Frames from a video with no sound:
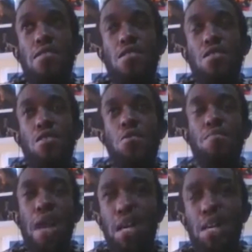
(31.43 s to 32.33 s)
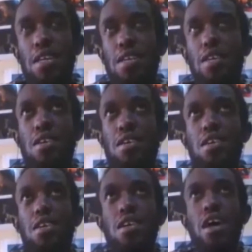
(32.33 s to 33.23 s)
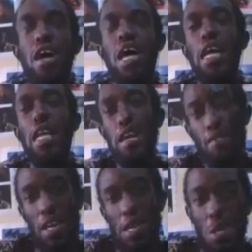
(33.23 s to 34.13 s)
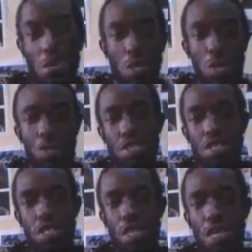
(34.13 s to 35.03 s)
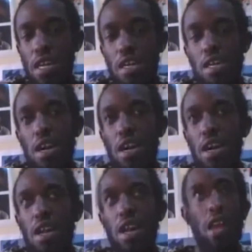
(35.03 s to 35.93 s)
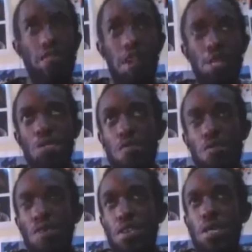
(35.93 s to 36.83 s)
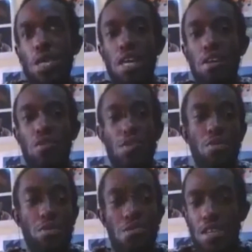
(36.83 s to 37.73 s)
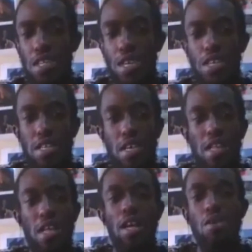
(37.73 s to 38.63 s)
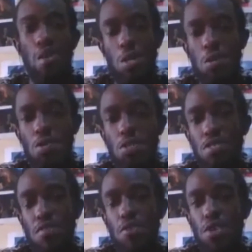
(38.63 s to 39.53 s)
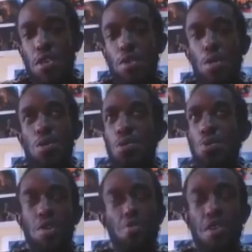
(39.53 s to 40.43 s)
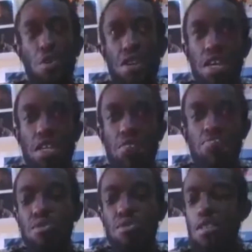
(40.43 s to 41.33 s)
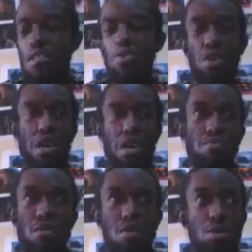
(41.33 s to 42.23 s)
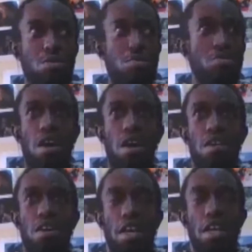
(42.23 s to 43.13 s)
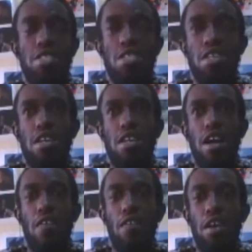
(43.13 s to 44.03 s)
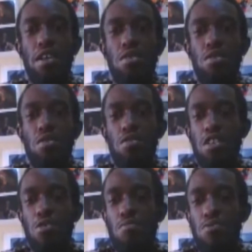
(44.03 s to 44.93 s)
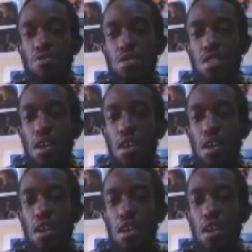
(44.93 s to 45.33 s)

combining a live action shot, like live action footage, like when you go to a set and you shoot footage or you record a clip, and you come onto the editing, and then you use the computer